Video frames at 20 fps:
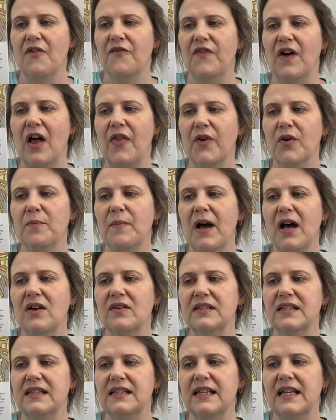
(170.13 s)
Father
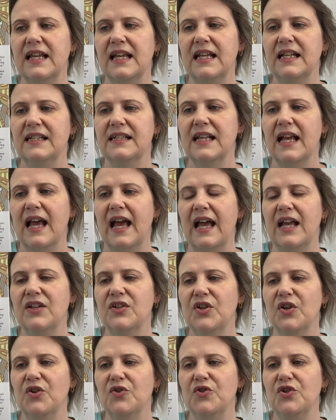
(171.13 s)
bought seeds
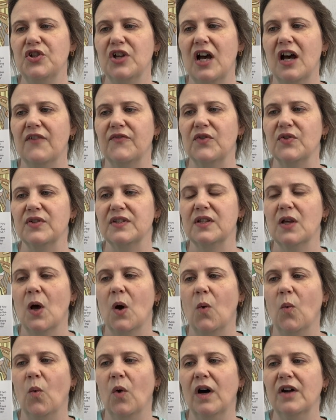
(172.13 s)
and 2 shovels,
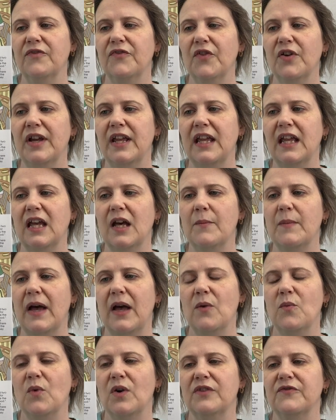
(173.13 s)
one for him
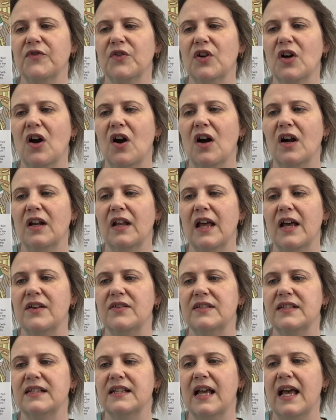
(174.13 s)
and one for
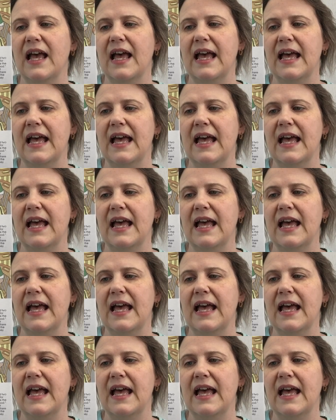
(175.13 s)
Carlos.